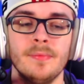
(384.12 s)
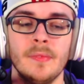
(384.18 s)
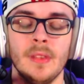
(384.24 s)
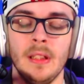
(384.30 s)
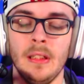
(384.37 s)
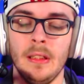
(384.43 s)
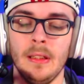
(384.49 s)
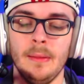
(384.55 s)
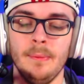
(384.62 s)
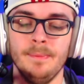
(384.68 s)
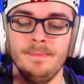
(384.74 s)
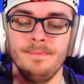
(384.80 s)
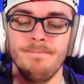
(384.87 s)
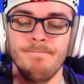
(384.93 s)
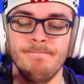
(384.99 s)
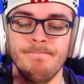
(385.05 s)

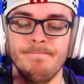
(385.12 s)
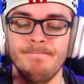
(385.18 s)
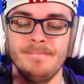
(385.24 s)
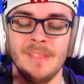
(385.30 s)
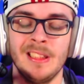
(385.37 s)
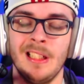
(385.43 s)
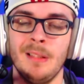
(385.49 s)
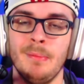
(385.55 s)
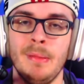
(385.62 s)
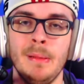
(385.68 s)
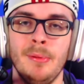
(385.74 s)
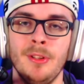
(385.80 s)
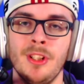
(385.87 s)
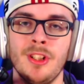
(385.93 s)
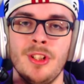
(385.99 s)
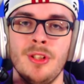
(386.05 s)
a lot of people
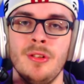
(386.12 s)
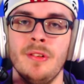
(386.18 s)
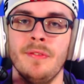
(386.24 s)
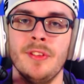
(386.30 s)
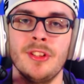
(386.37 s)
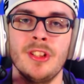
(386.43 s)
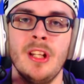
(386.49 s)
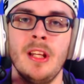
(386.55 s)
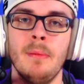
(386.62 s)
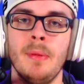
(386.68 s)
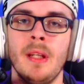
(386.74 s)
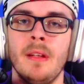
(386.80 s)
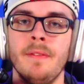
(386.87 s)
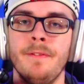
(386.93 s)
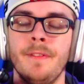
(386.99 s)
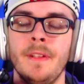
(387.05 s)
just use it for
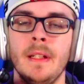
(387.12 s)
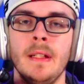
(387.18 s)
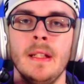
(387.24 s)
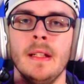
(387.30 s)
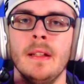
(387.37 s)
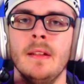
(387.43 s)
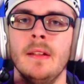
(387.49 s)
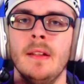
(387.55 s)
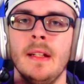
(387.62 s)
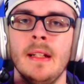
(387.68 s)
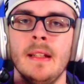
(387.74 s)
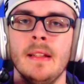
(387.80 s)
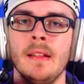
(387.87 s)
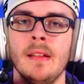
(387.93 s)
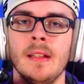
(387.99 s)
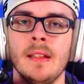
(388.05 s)
sniping, feeding,
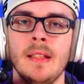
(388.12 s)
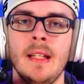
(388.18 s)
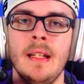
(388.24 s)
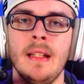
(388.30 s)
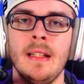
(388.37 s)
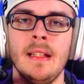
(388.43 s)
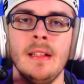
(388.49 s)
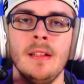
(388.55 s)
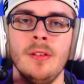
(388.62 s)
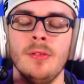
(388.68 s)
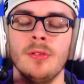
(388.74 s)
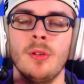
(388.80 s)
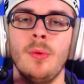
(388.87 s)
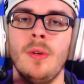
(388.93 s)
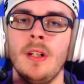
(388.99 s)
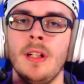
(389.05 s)
anything like that, getting those
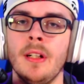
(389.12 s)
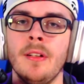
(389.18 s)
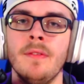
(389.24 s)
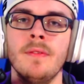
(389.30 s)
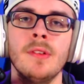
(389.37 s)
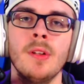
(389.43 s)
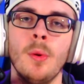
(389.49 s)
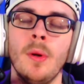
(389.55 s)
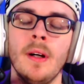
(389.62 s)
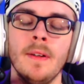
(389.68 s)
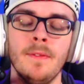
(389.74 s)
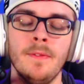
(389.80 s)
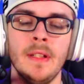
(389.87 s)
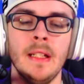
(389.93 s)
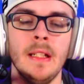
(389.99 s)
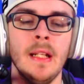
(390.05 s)
quad
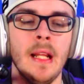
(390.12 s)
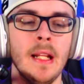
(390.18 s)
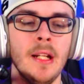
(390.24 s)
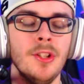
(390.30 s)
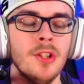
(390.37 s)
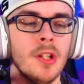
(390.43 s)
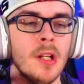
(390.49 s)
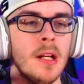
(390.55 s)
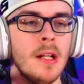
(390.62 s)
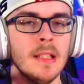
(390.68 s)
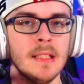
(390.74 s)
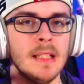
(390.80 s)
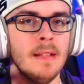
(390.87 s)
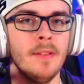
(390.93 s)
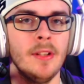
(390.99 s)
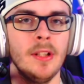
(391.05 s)
feed, headshot,
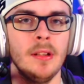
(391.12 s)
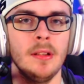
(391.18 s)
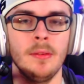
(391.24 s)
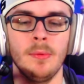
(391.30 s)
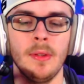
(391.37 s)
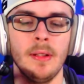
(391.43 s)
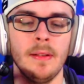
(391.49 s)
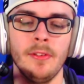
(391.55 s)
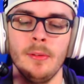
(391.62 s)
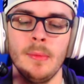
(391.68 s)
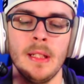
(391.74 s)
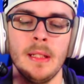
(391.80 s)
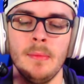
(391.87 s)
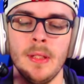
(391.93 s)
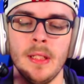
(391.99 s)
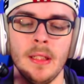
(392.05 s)
7-on, whatever it
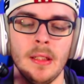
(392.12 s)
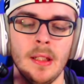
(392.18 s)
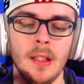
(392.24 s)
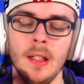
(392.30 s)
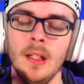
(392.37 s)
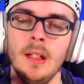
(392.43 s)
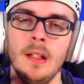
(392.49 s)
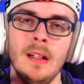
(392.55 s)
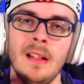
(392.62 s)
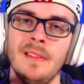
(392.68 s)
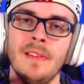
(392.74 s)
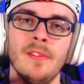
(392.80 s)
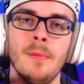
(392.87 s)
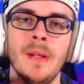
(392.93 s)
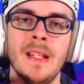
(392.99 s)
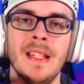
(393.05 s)
may be. I've
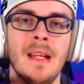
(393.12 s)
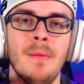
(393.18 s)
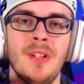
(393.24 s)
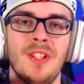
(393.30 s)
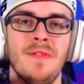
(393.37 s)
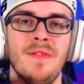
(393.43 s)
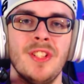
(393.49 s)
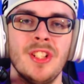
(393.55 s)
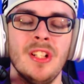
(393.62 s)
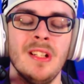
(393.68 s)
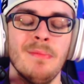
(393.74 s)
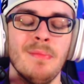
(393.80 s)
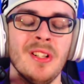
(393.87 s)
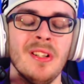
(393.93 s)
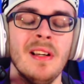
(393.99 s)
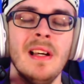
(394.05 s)
never been that much of a
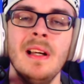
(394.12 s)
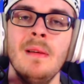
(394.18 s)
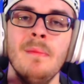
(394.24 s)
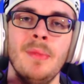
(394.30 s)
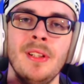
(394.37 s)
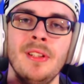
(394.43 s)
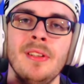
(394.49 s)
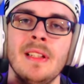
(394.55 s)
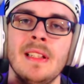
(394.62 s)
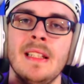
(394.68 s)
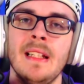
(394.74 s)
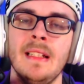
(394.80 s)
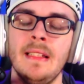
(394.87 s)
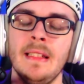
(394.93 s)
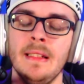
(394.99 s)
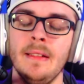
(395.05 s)
sniper, but you get the
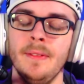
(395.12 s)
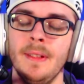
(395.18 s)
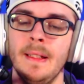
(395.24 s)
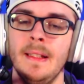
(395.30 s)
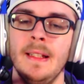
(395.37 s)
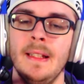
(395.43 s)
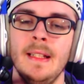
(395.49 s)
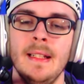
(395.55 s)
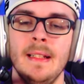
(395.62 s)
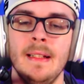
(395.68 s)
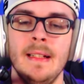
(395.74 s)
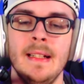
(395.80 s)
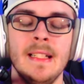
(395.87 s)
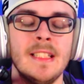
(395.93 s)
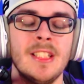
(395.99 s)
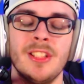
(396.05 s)
idea.
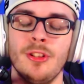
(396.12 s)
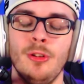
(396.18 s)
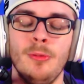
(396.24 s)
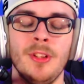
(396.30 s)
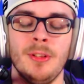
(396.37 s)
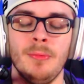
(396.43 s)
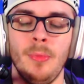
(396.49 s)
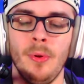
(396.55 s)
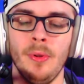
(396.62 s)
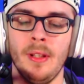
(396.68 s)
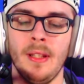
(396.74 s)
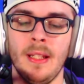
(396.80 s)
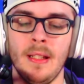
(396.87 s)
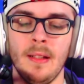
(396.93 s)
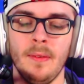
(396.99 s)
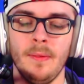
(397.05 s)
It's so much more than
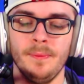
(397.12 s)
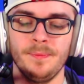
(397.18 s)
that.